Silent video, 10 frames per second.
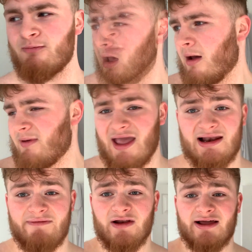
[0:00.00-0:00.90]
But yeah,
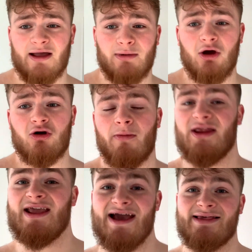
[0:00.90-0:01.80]
leave a like down below, comment
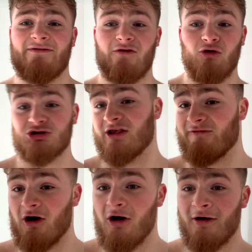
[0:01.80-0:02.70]
yes if you watch this
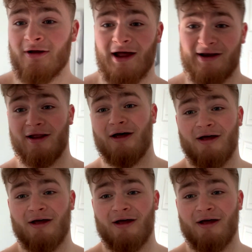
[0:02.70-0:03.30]
far, and